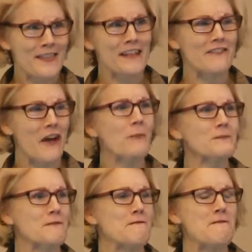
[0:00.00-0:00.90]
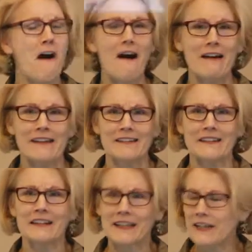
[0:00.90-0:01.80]
that have helped
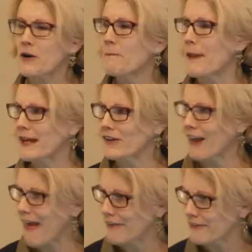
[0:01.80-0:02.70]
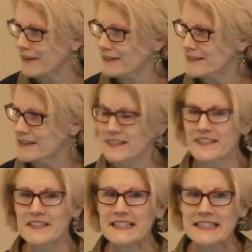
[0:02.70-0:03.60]
define clinical medical ethics
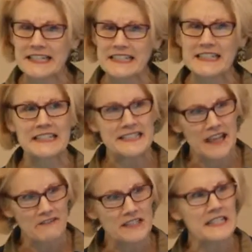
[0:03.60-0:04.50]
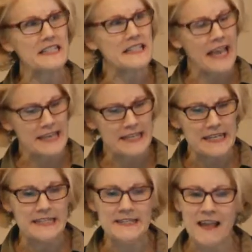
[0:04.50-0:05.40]
since the 60s, 70s,
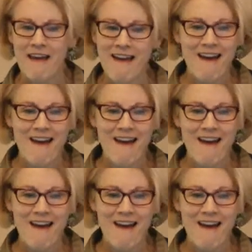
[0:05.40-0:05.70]
80s,